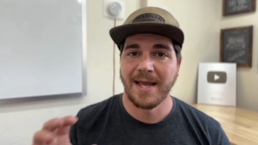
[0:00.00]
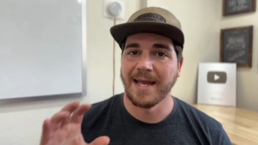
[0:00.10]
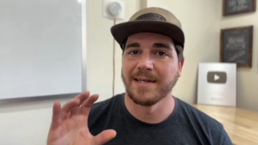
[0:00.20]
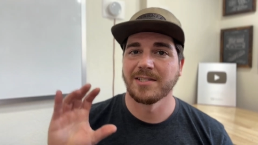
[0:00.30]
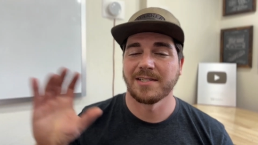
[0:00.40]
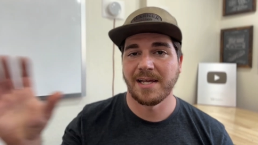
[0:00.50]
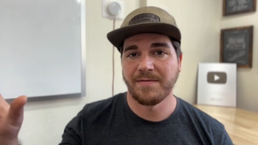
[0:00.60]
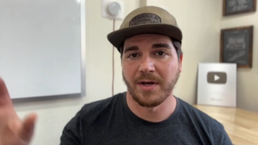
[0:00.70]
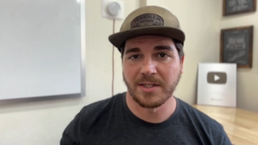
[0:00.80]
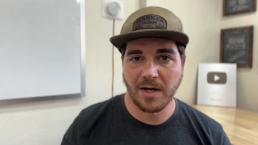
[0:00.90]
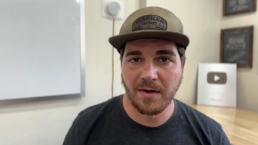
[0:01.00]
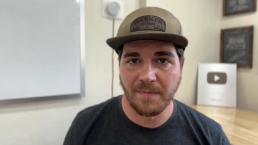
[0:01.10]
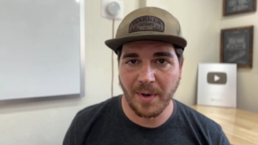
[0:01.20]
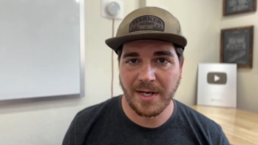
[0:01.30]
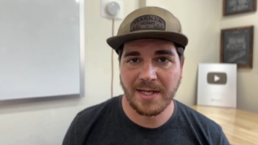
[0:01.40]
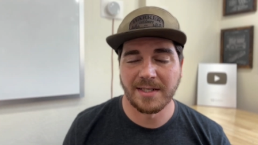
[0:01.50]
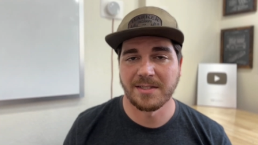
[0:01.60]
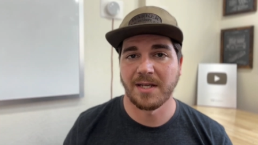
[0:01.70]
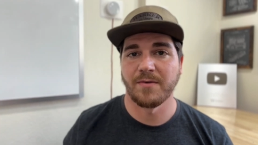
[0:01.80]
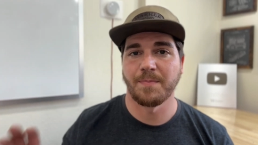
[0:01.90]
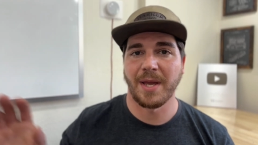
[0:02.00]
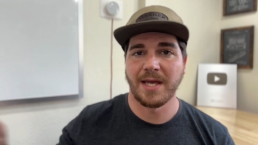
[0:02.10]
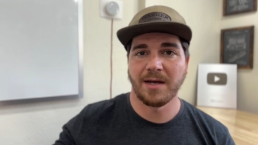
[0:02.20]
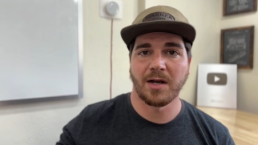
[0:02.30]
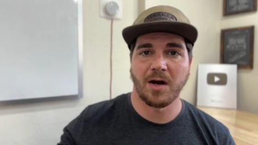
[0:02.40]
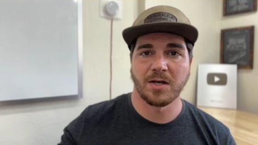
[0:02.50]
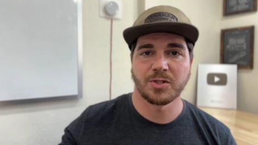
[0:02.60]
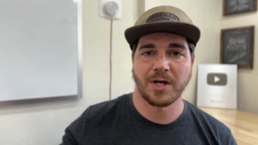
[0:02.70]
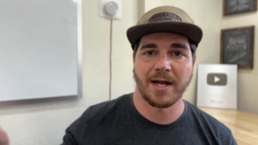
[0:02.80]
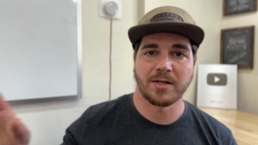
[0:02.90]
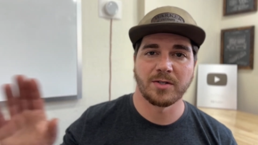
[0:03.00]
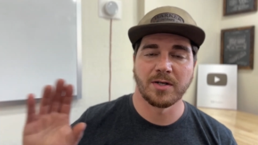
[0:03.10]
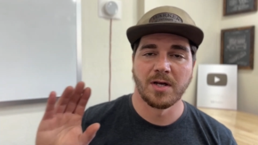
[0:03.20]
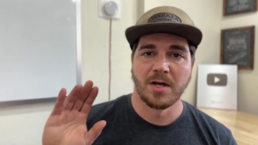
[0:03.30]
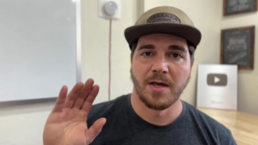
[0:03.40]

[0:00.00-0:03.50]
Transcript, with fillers: and save a ton of money instead of paying a contractor.